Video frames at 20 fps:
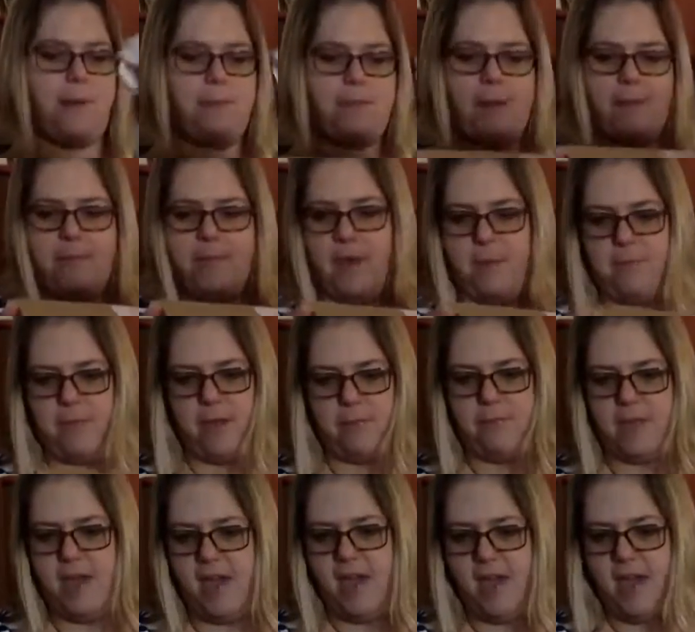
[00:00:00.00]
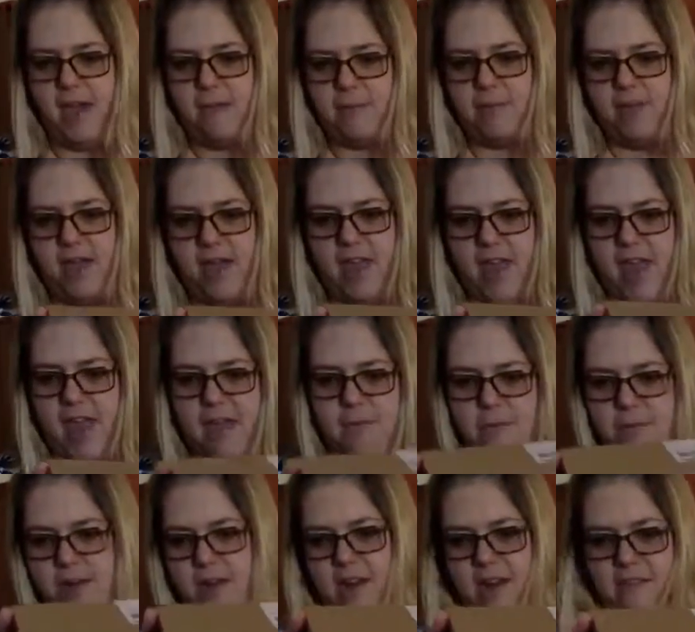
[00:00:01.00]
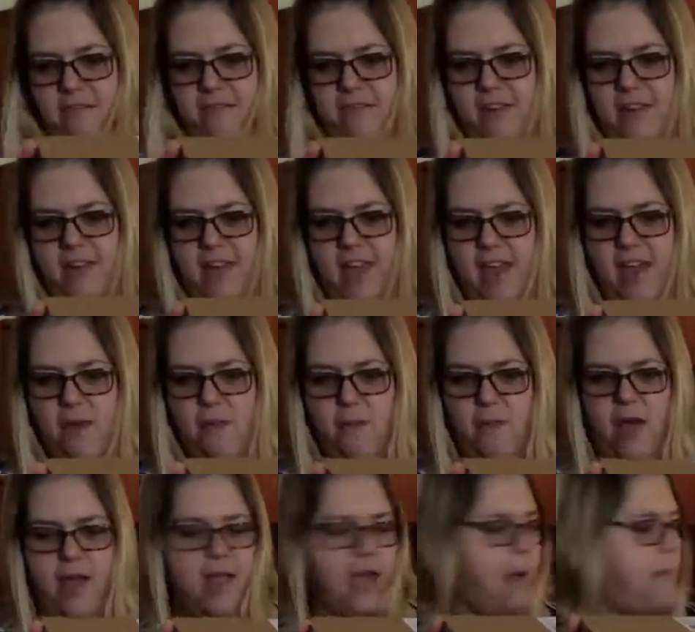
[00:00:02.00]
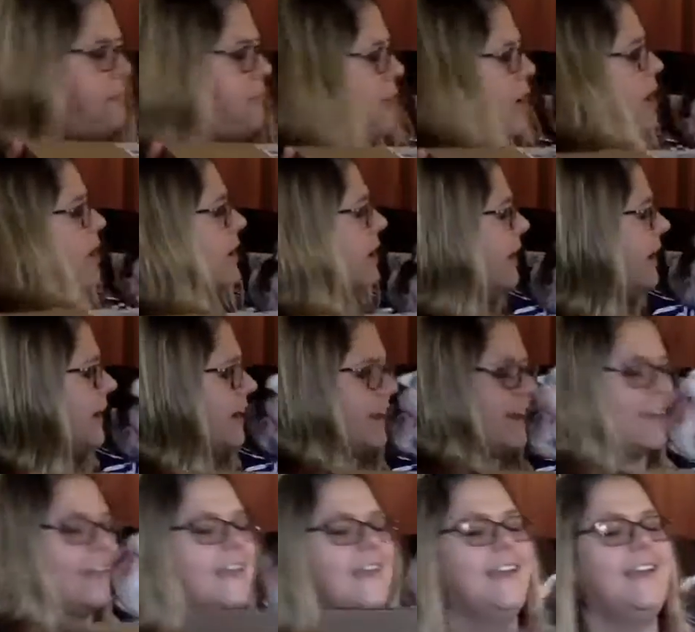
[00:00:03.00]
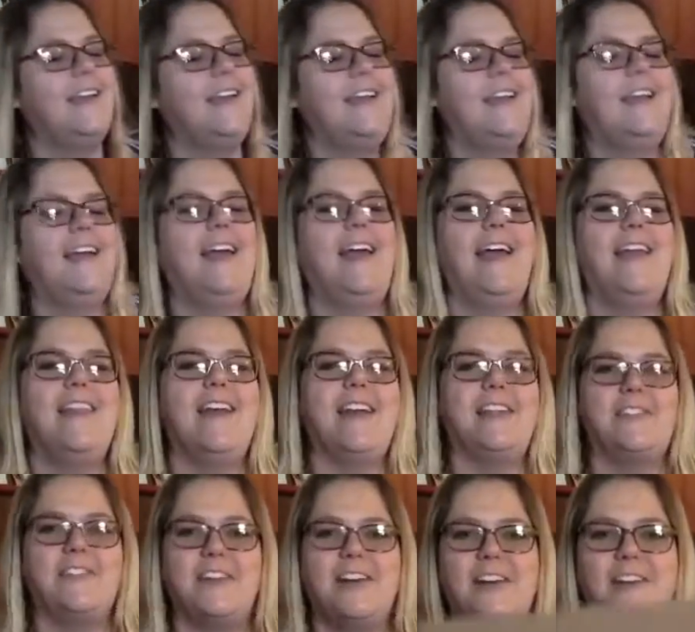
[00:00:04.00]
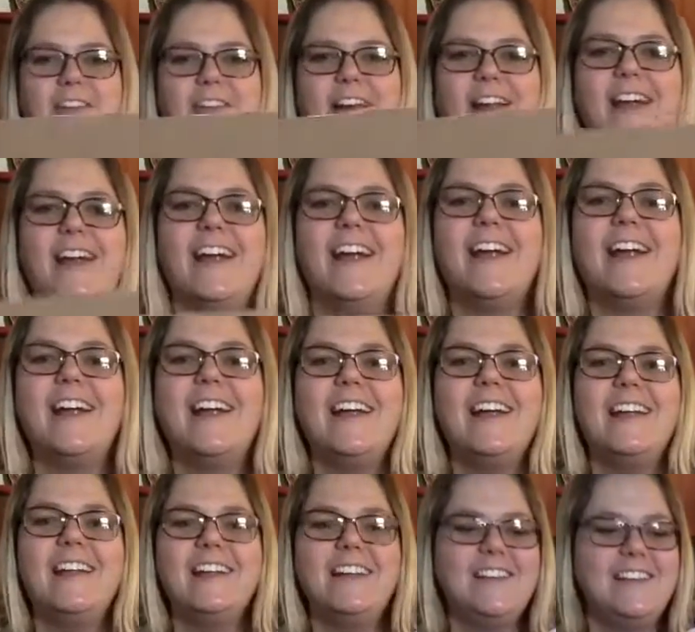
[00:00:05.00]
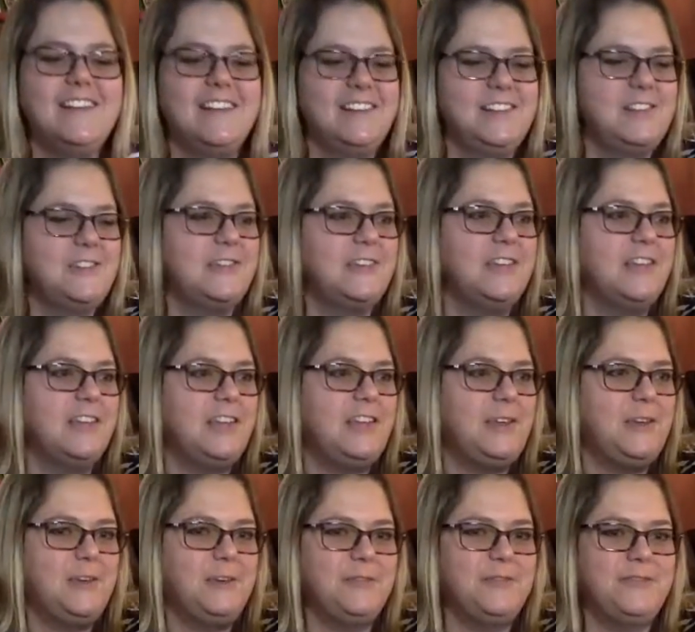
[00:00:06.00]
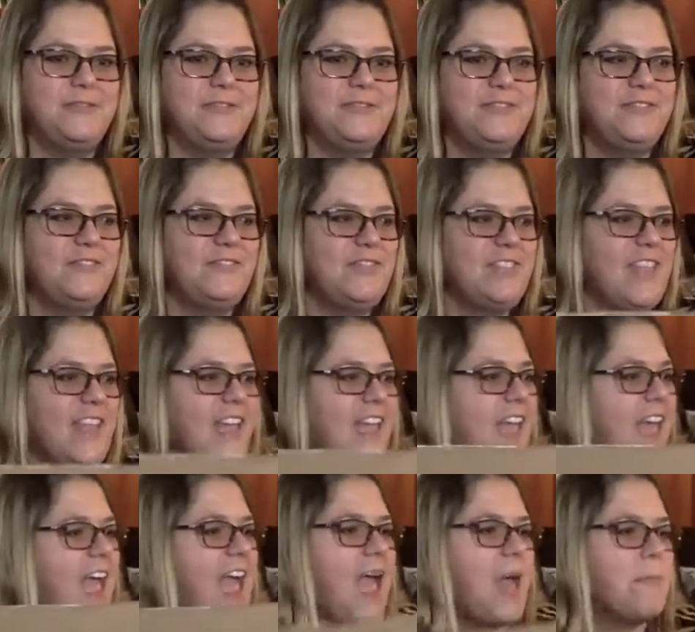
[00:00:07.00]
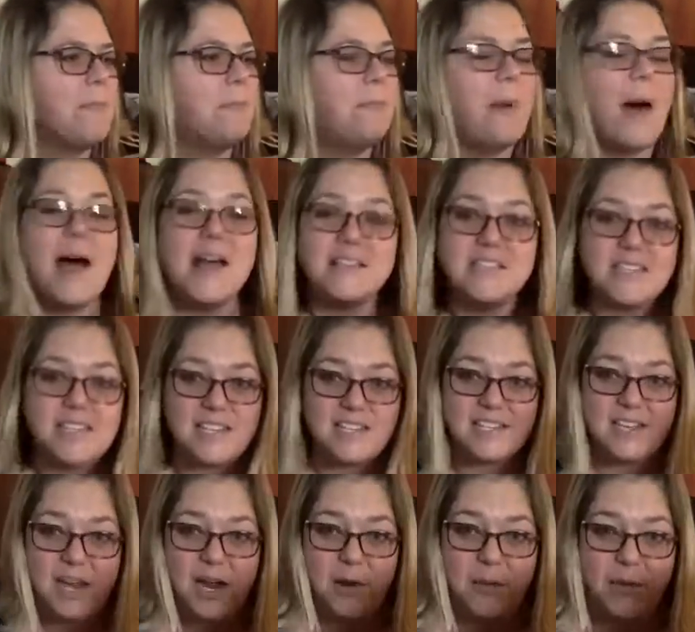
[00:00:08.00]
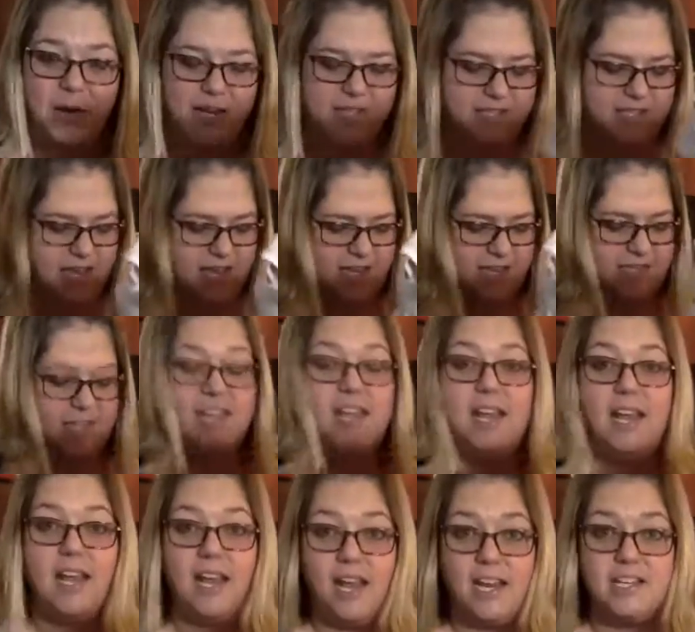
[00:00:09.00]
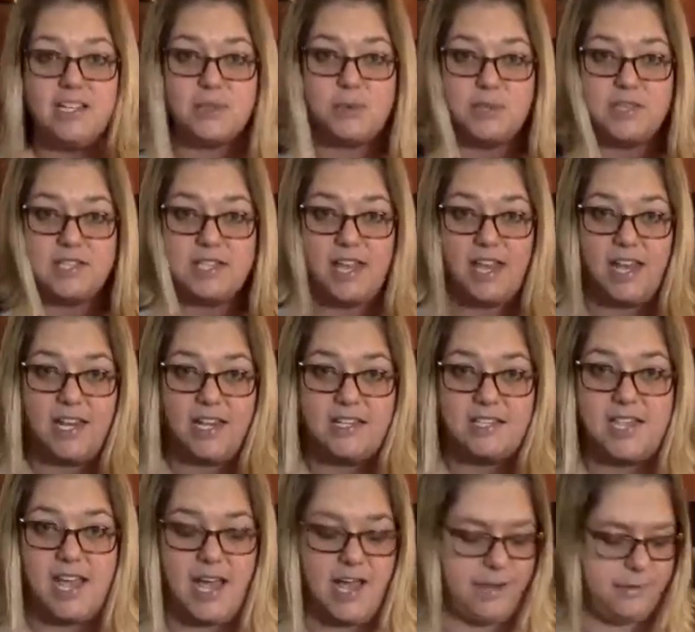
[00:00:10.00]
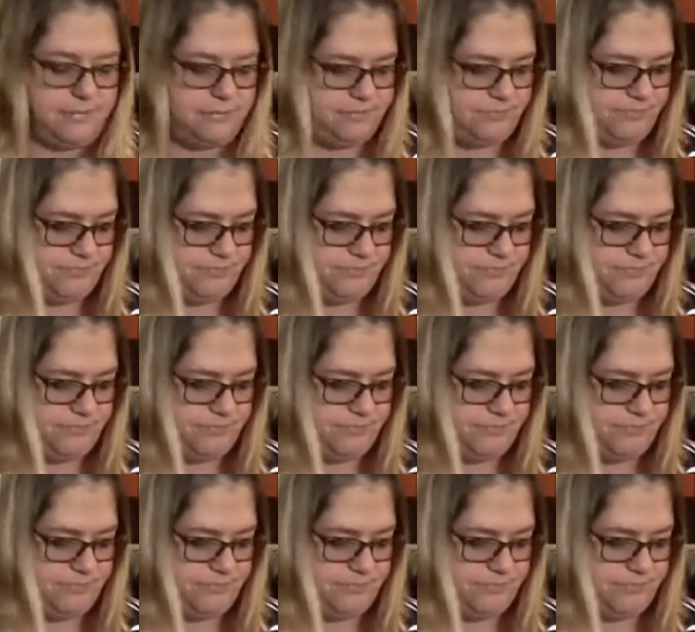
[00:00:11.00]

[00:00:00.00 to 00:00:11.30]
yep, yep, yep, yep, yep. I hate when I forget why I'm barking. And that's right over here. It's really cute. And Bozley doesn't care what it says. He just wants to get inside.